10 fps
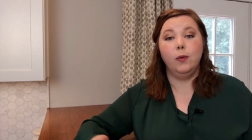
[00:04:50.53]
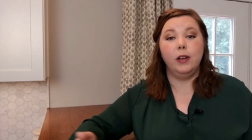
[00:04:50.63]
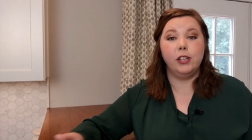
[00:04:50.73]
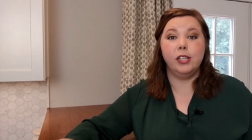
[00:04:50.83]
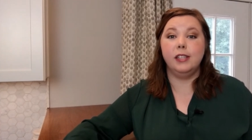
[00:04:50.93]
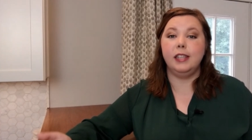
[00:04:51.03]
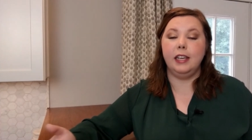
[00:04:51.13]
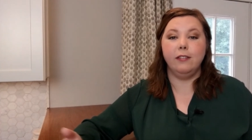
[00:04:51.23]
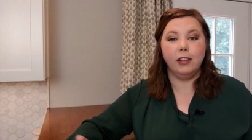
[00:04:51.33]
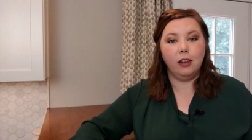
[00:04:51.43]
which is
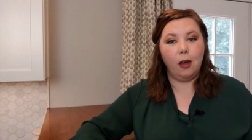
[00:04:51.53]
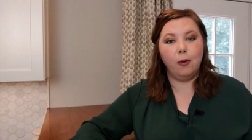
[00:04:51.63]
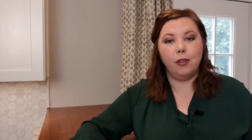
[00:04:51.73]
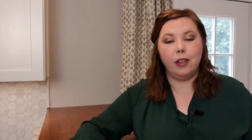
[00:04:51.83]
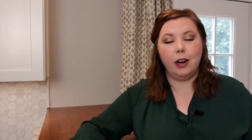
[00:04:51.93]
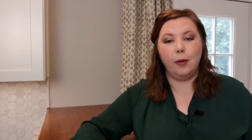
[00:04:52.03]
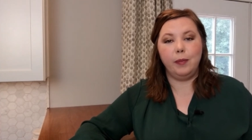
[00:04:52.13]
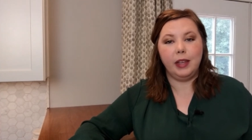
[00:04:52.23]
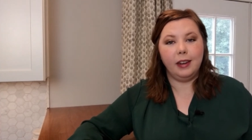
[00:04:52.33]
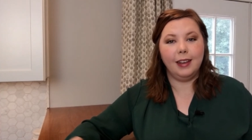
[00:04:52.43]
even lower than our
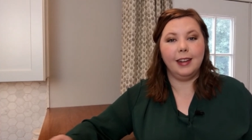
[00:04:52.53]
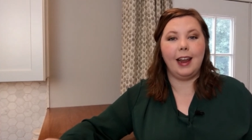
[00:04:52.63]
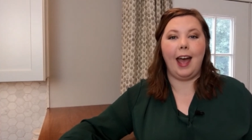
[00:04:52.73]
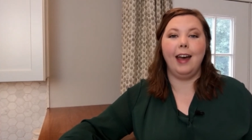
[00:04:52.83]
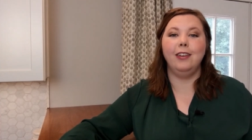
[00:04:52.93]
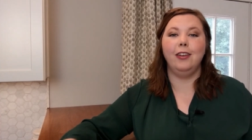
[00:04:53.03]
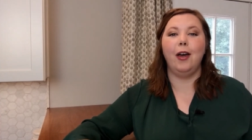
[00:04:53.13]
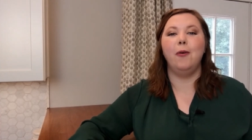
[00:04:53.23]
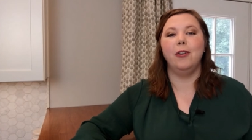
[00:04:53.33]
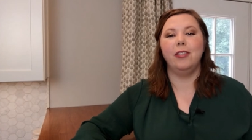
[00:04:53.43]
median and
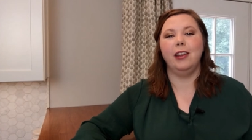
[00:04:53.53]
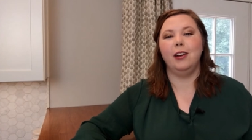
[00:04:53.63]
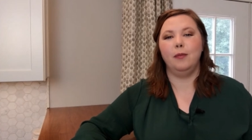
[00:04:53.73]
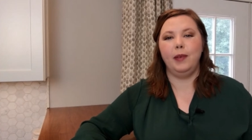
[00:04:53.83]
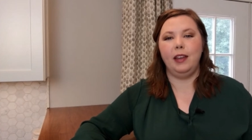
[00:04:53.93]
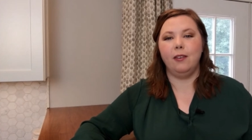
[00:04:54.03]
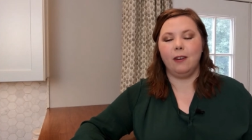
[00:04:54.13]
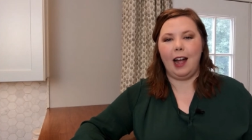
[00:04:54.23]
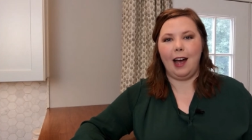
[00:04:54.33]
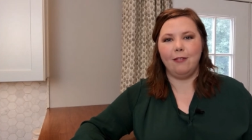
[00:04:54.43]
lower than our mean
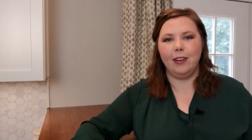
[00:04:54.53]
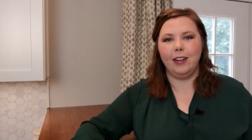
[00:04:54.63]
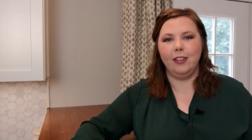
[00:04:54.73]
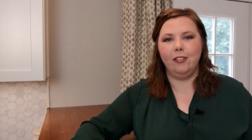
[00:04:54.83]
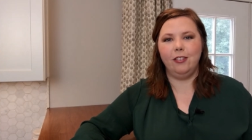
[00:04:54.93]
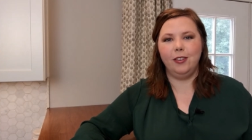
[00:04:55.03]
or average.